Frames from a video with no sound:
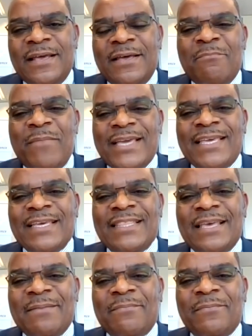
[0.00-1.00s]
making
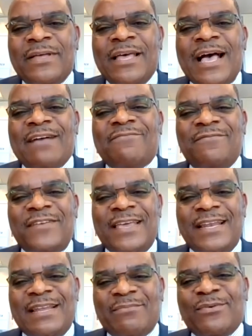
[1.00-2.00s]
them
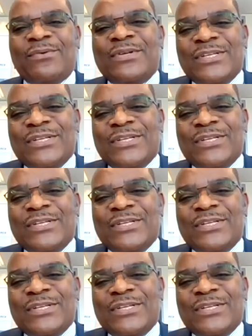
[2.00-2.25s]
available